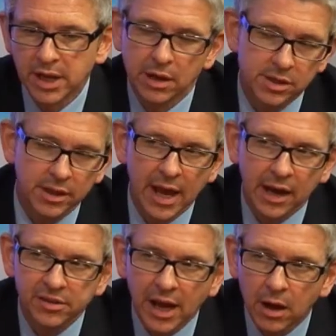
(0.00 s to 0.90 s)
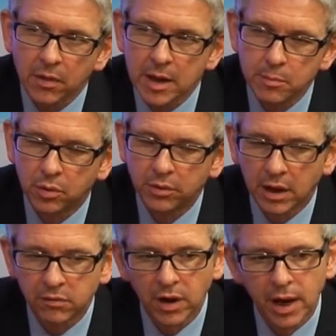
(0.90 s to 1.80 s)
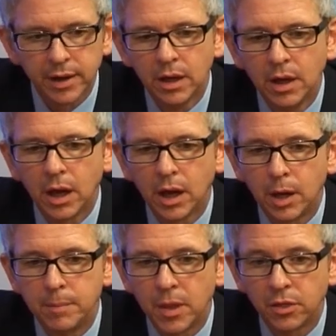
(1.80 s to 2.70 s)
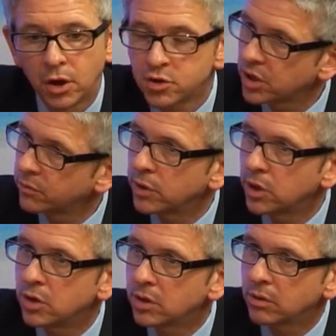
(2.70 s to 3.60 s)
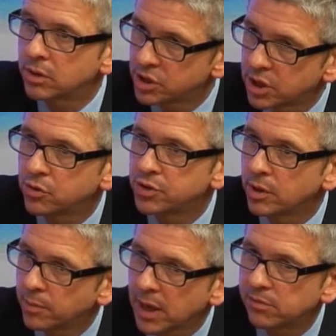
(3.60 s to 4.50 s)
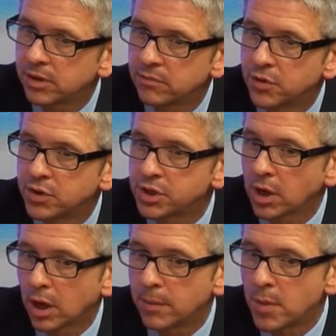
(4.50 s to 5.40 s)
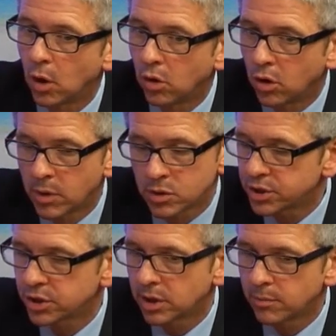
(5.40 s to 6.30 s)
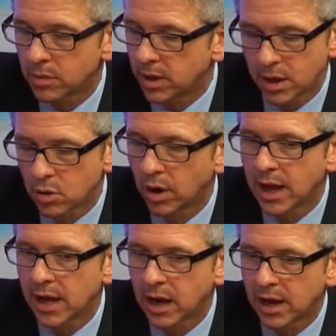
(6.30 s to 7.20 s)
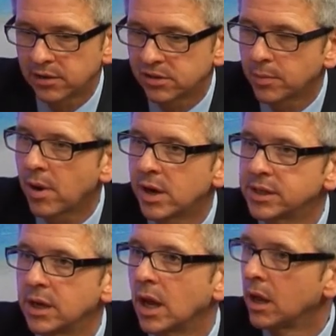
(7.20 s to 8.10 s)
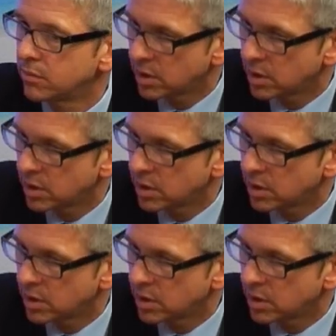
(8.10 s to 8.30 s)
much down to the airlines how they board that flight. Those travelling with young children and babies and infants, almost certainly nearly all airlines as a priority